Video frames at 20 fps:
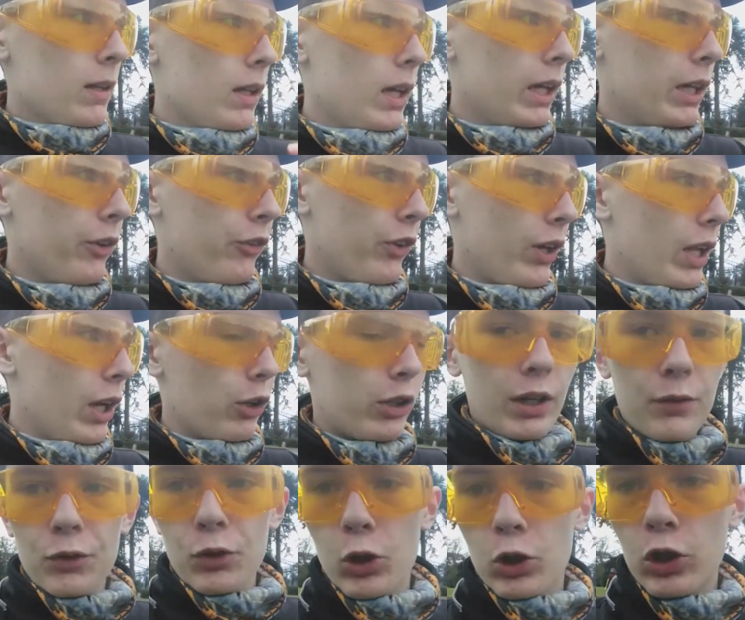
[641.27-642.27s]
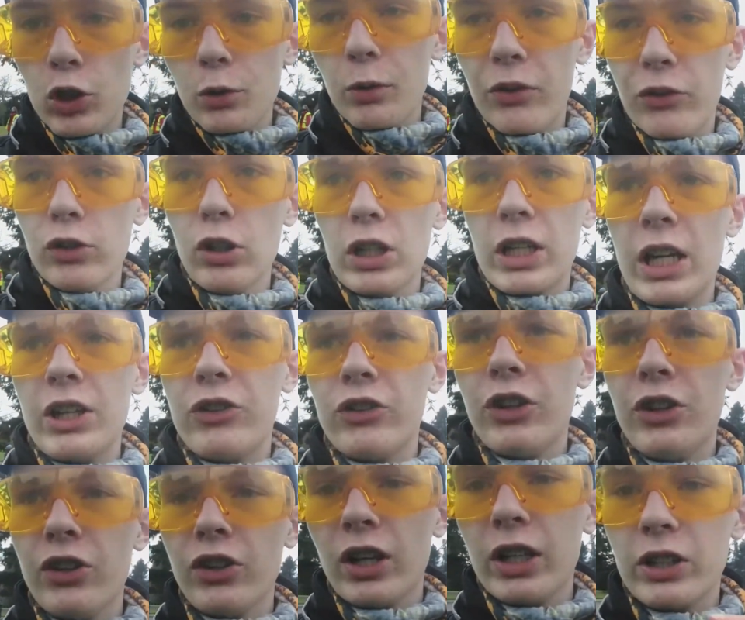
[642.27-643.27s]
And I'll give you a clue. It's located
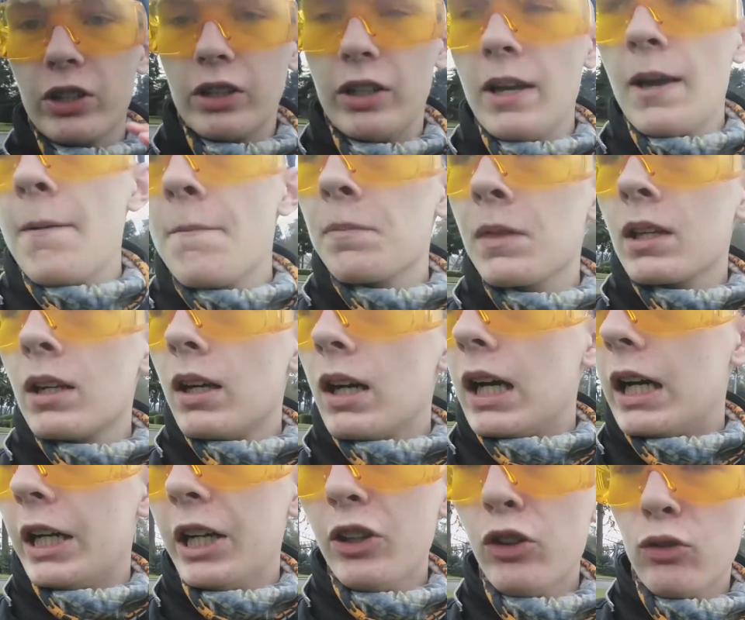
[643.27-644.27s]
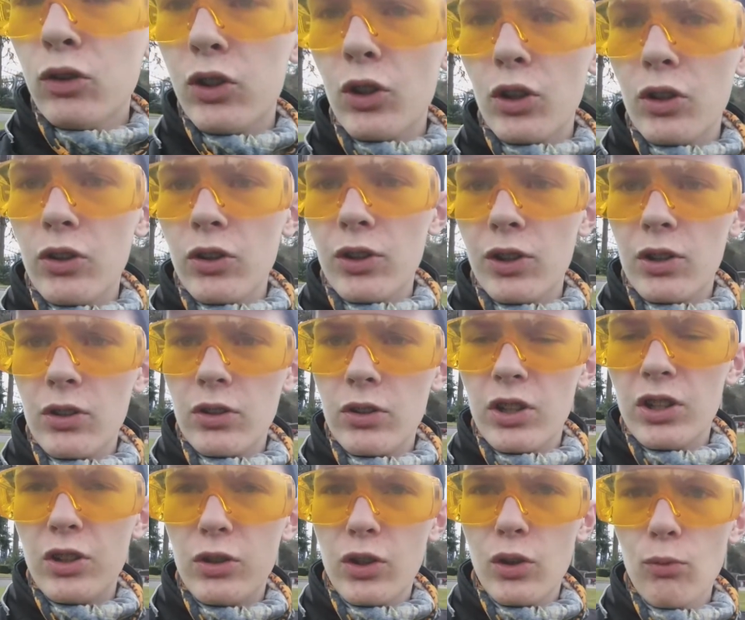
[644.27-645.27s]
in like I hid
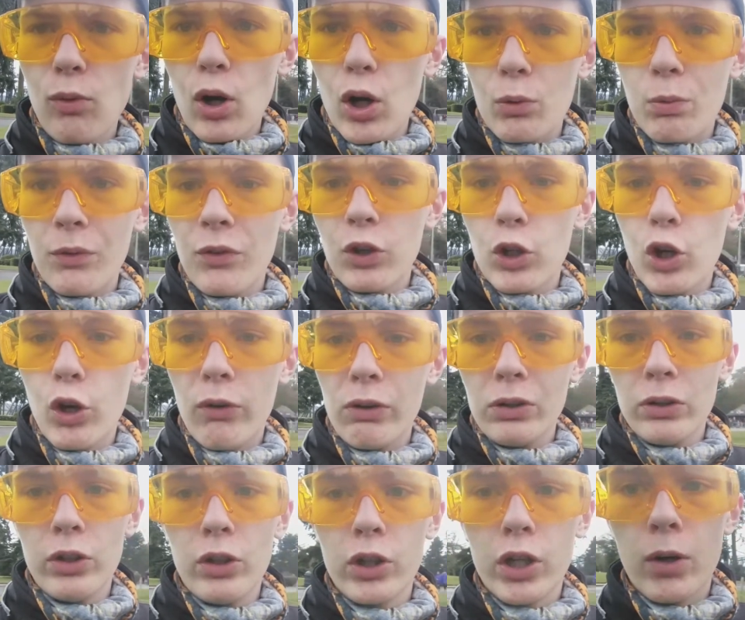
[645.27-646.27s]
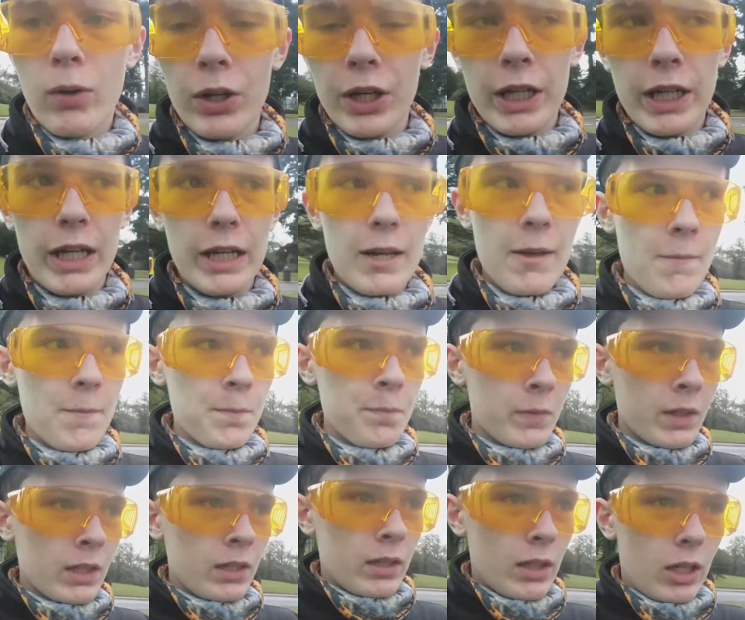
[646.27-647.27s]
the rock with the current logo on it.
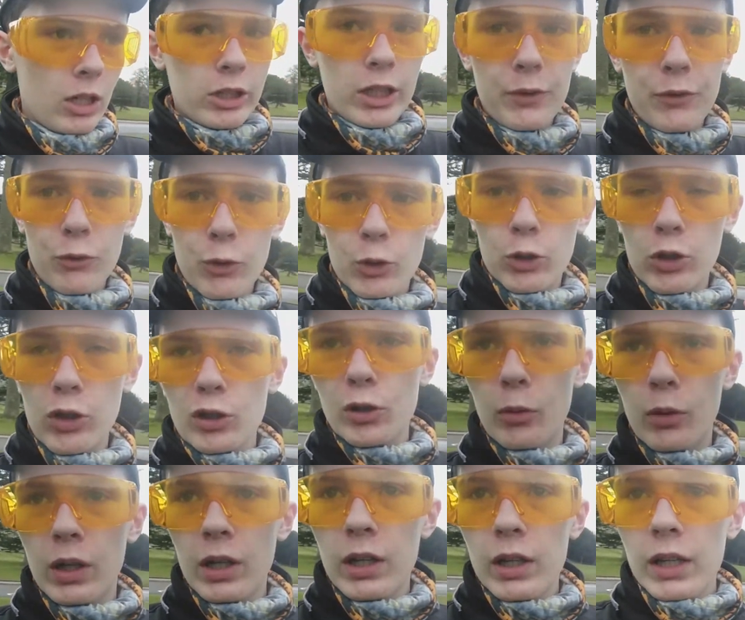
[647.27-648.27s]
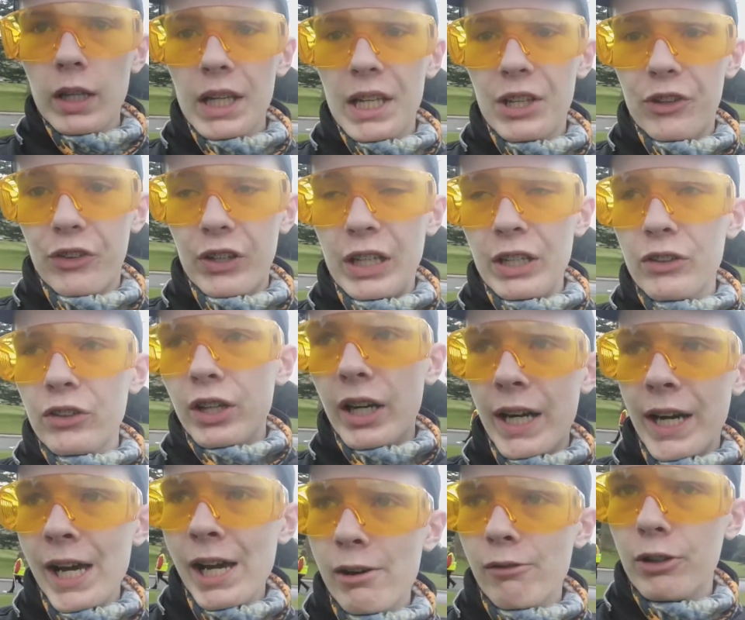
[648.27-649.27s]
I'll give you a clue. It's in the
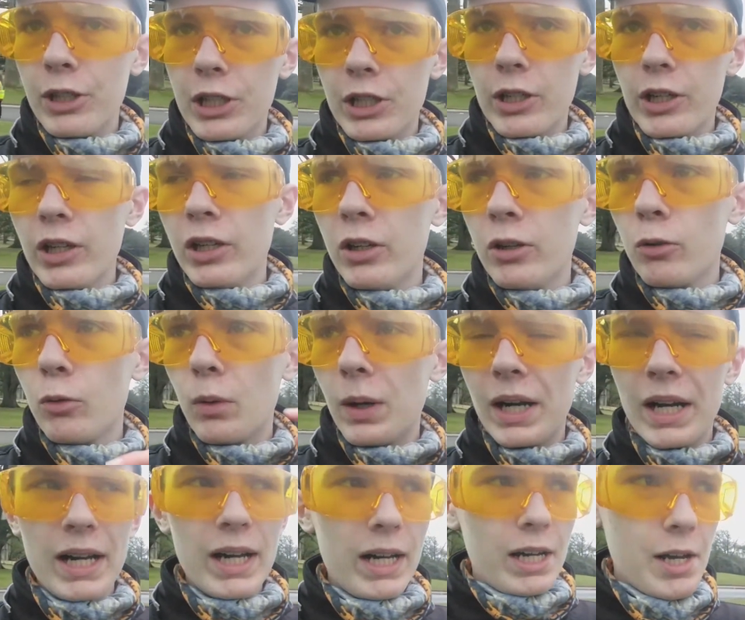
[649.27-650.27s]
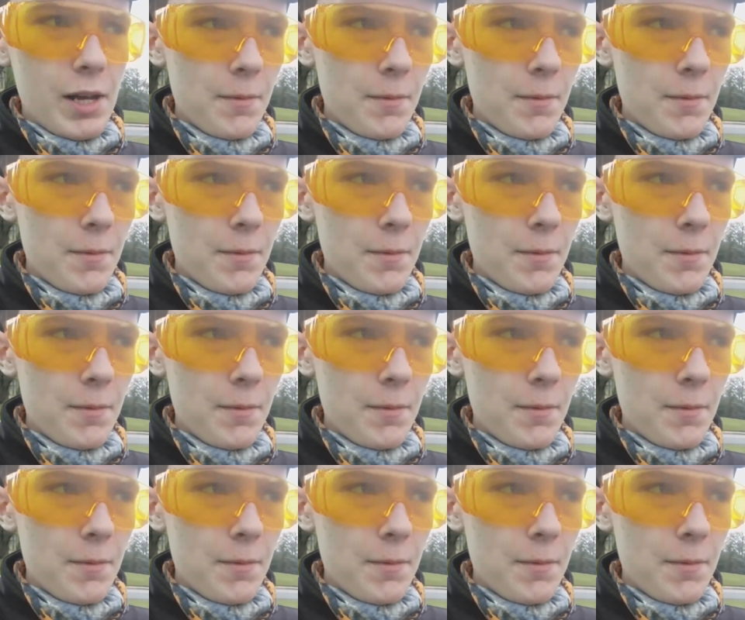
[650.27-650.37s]
area where